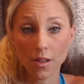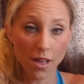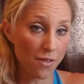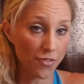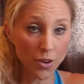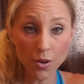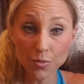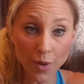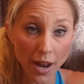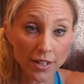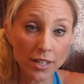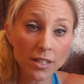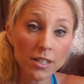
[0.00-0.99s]
if you're a
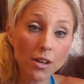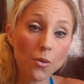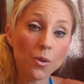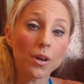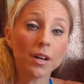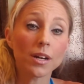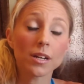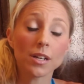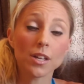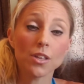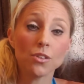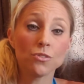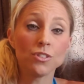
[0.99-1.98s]
runner, or
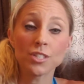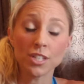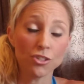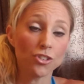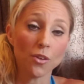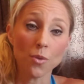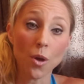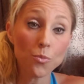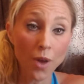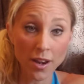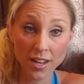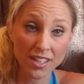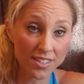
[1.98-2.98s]
just in general,
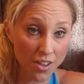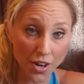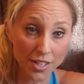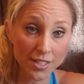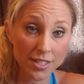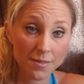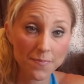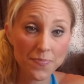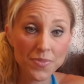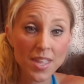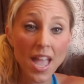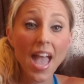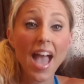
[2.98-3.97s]
running is hard.
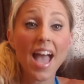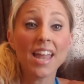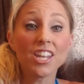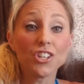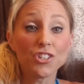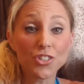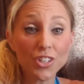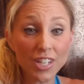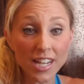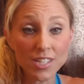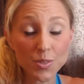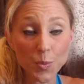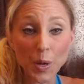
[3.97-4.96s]
And
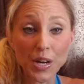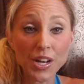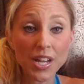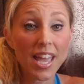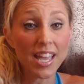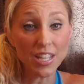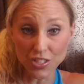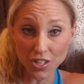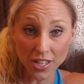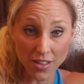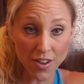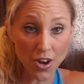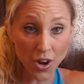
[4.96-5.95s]
endurance work is
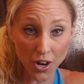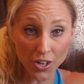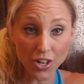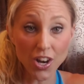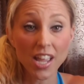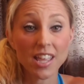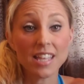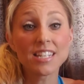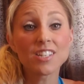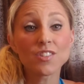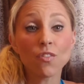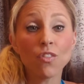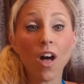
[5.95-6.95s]
even harder. It
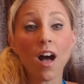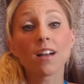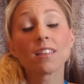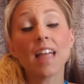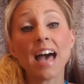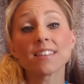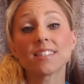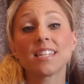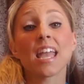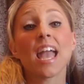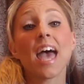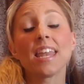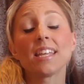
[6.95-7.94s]
is long
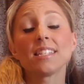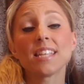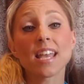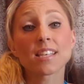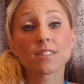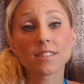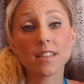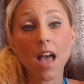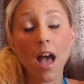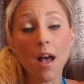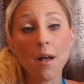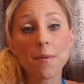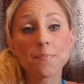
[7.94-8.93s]
lasting, and it takes
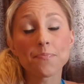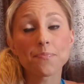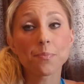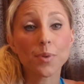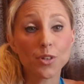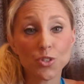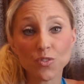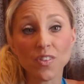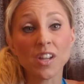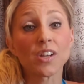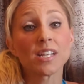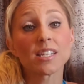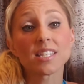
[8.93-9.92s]

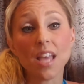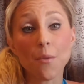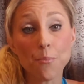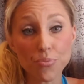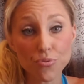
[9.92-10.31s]
perseverance and